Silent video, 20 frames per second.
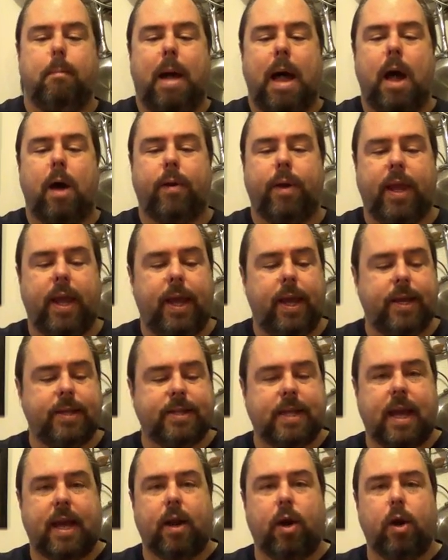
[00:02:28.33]
Mild
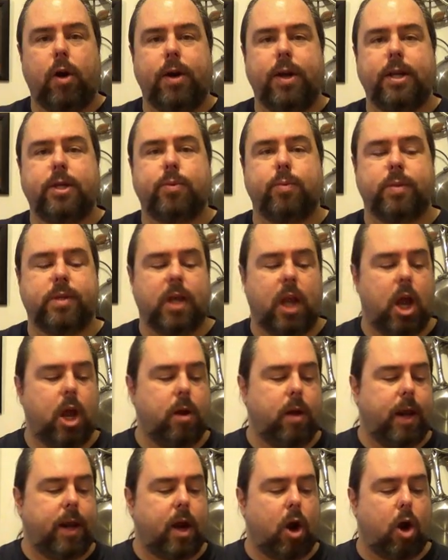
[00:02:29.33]
hiss. I've heard this one's
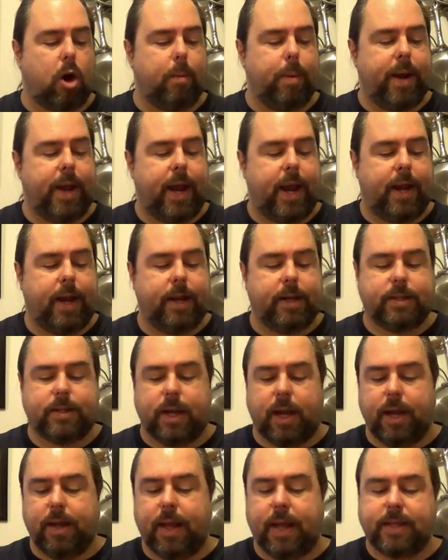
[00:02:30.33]
lowly carbonated,
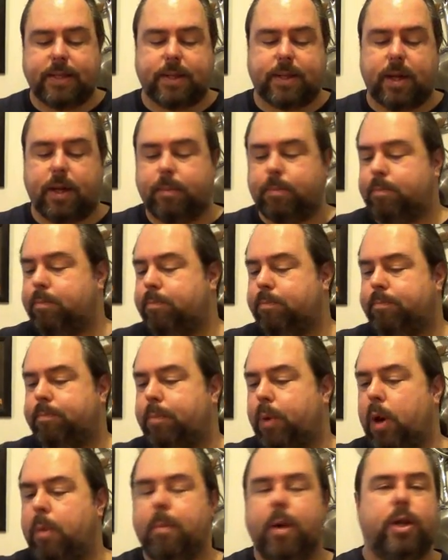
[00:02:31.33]
so that's
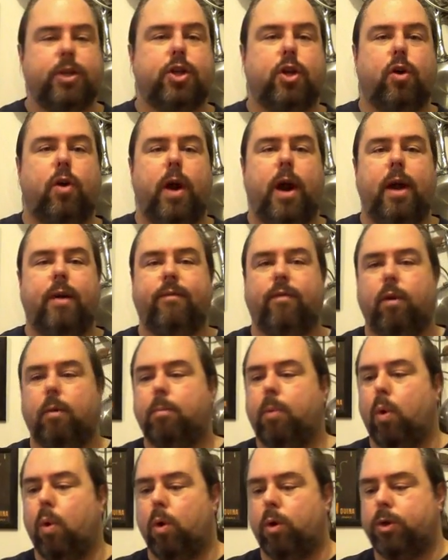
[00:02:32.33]
pretty much correct for
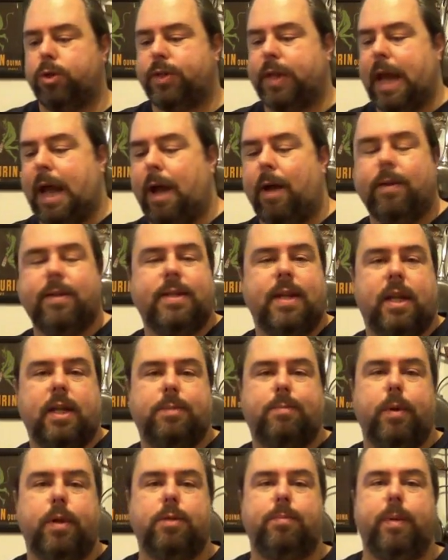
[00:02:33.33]
a porter style. It's
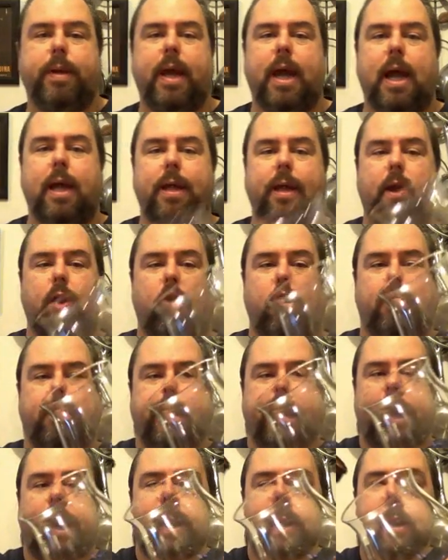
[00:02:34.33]
not supposed to be highly
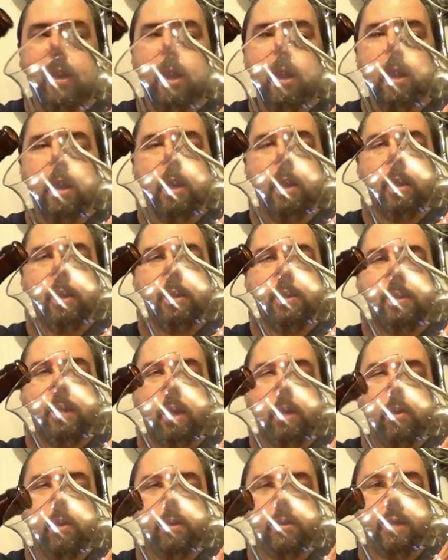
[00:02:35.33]
carbonated.
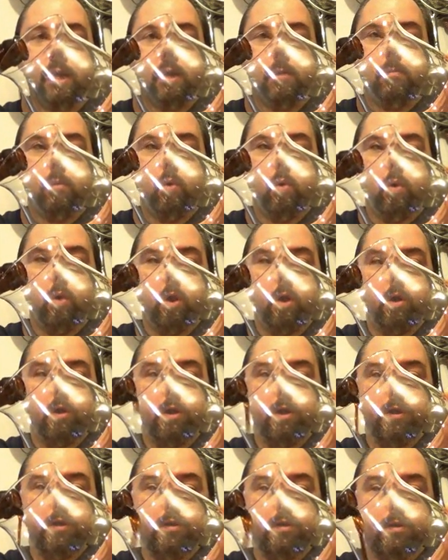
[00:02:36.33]
So let's get a pour
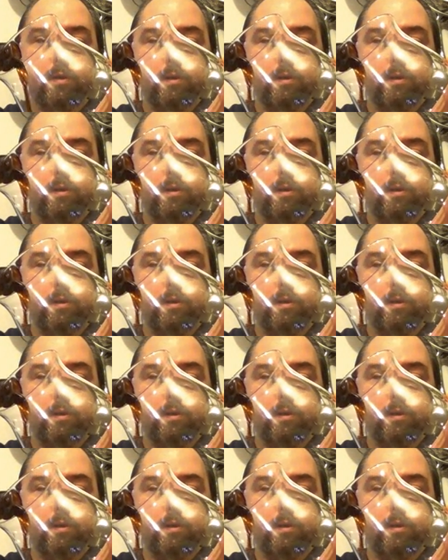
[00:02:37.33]
on it.